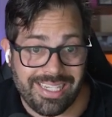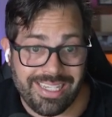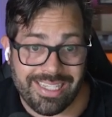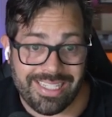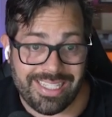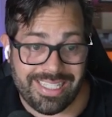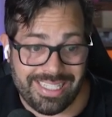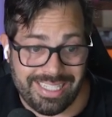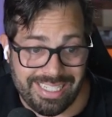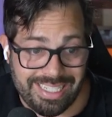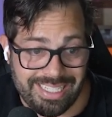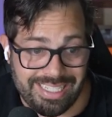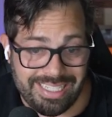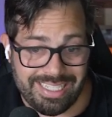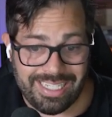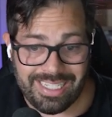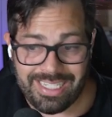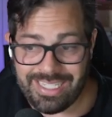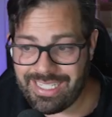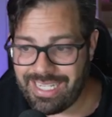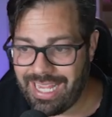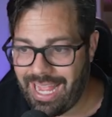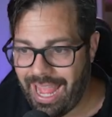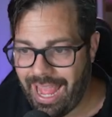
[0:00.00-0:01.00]

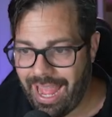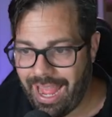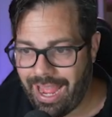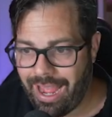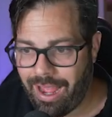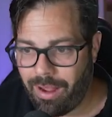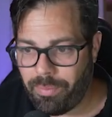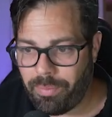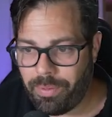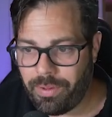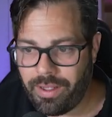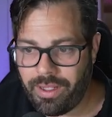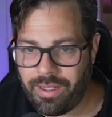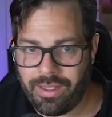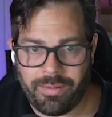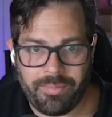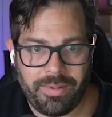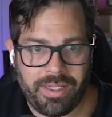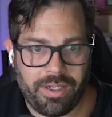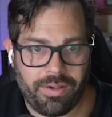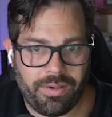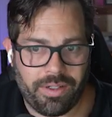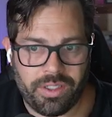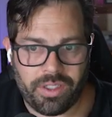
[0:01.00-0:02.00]
Assistant app. And let
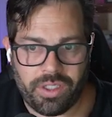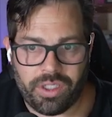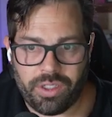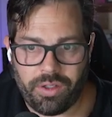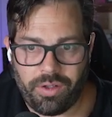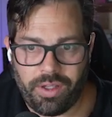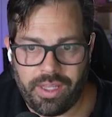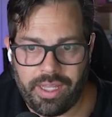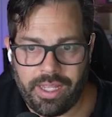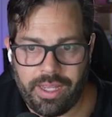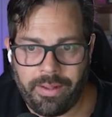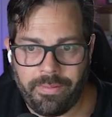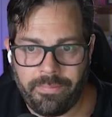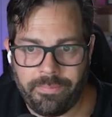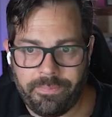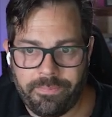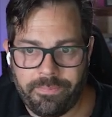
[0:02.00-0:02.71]
me go ahead and show you that.